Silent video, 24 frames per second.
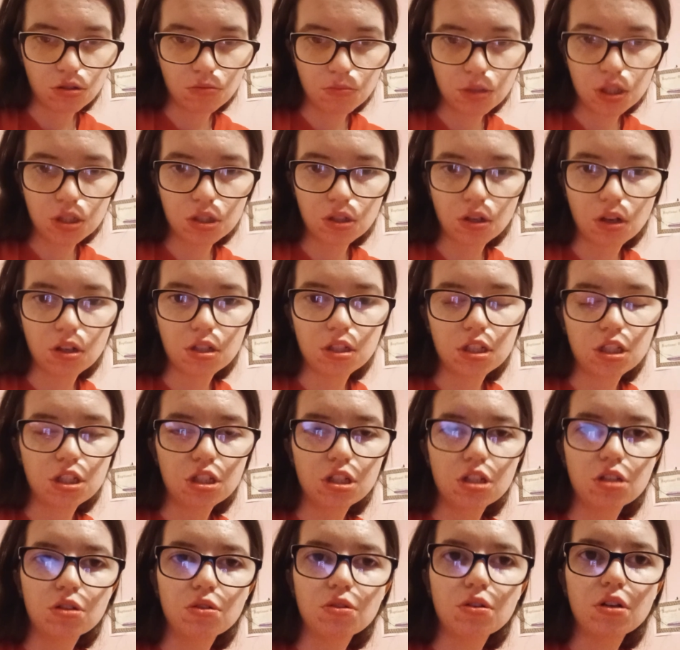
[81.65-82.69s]
so much scar
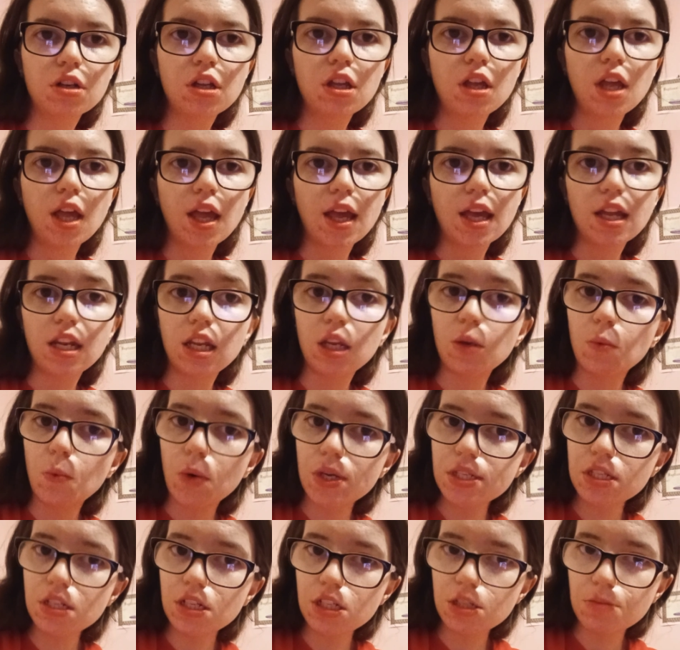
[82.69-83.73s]
tissue and he
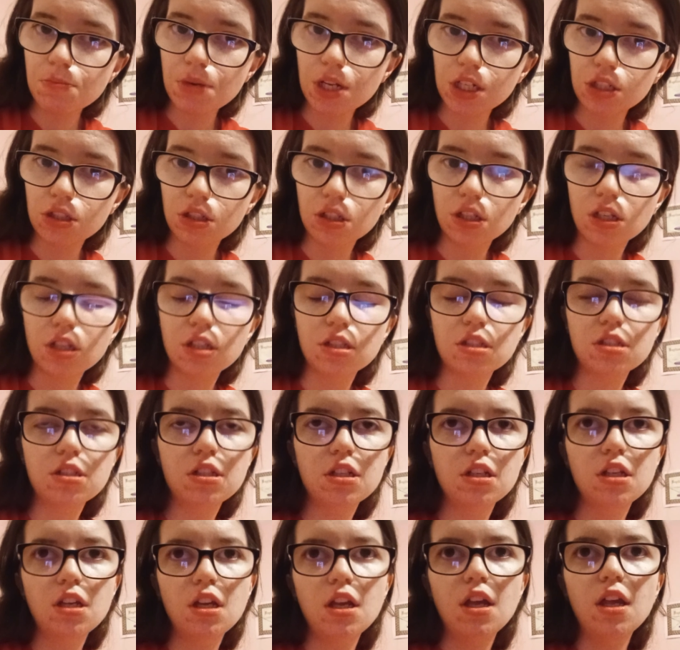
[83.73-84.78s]
wasn't a
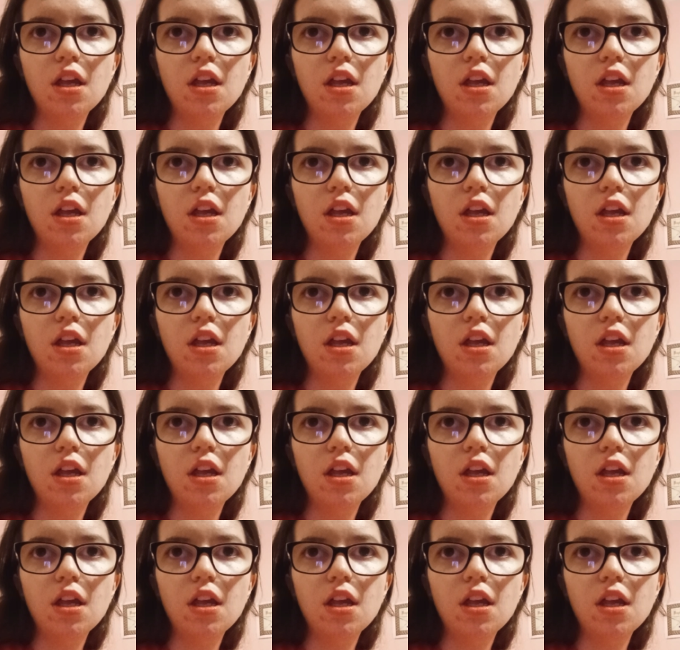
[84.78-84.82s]
specialist,